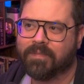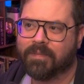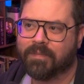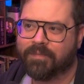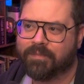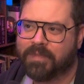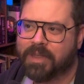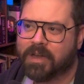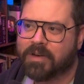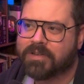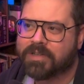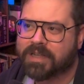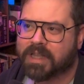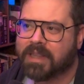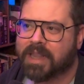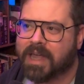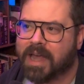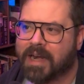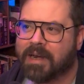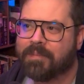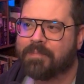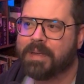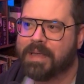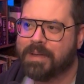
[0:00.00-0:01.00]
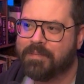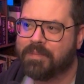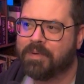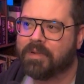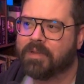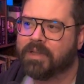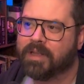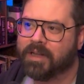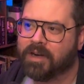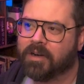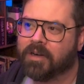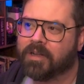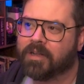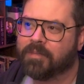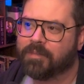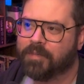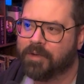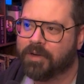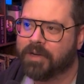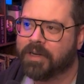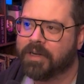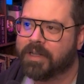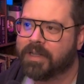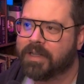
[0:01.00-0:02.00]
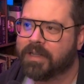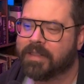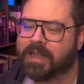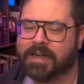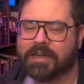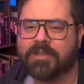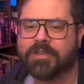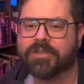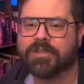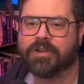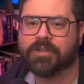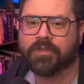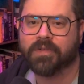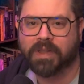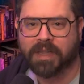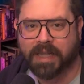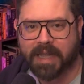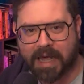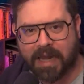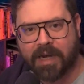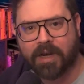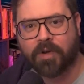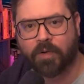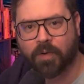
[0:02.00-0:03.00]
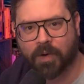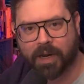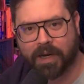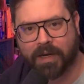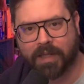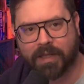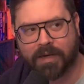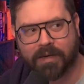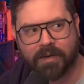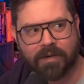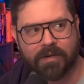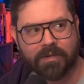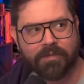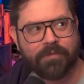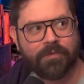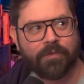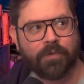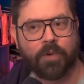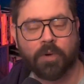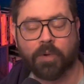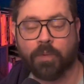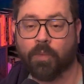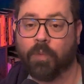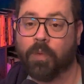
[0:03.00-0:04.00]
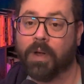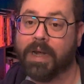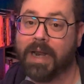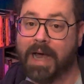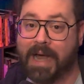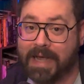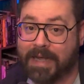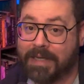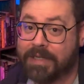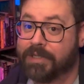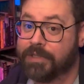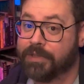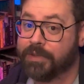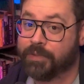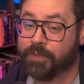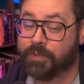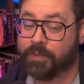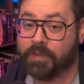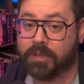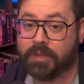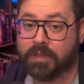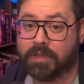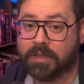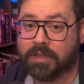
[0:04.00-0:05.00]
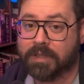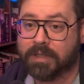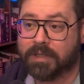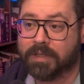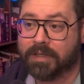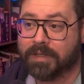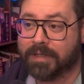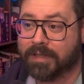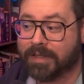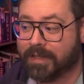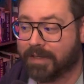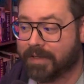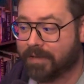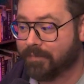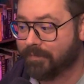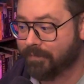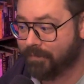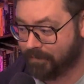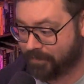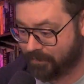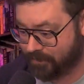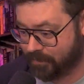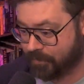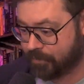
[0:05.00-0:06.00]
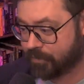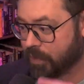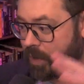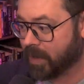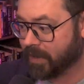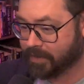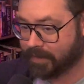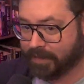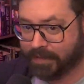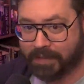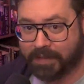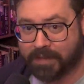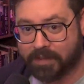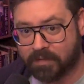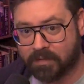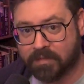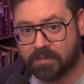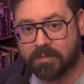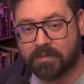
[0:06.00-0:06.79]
there's a lot of people in our community that deserve a lot of credit for what I do broadly.